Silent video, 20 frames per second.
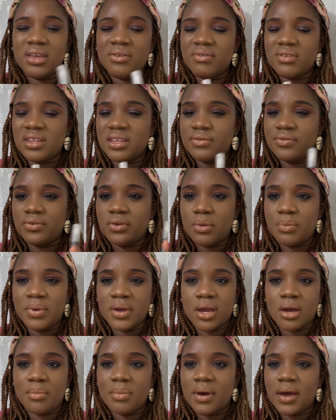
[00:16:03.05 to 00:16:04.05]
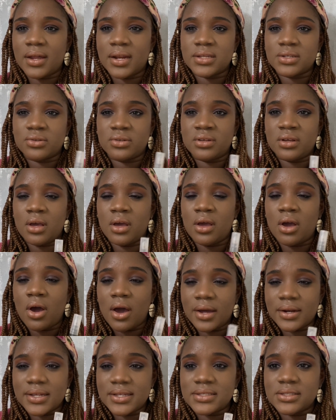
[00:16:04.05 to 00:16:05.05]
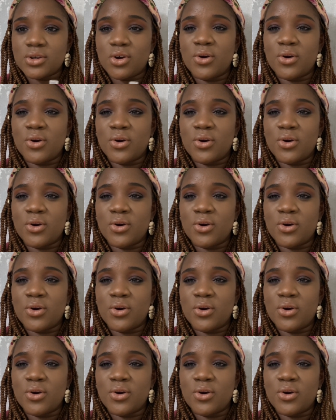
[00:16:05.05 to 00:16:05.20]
even if you're a makeup artist,